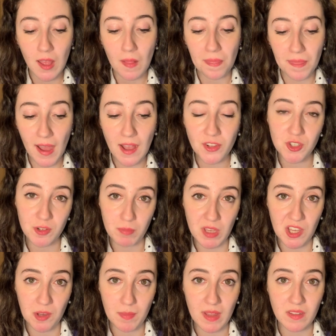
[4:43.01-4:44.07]
That should be
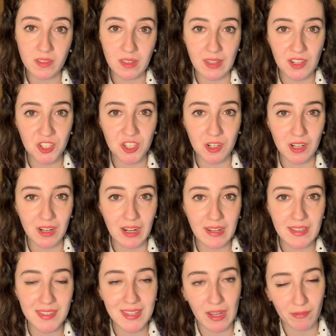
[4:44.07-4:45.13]
commended. That should at
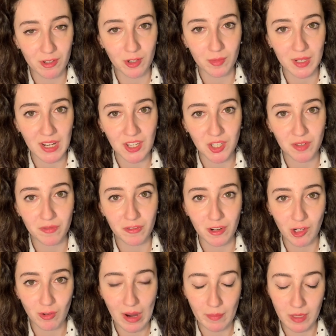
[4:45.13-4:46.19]
least have a nomination for a
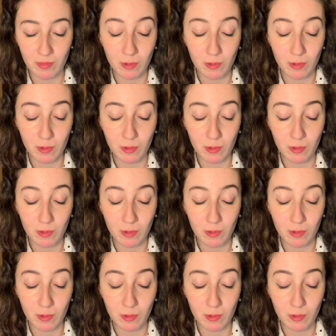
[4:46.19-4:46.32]
Grammy.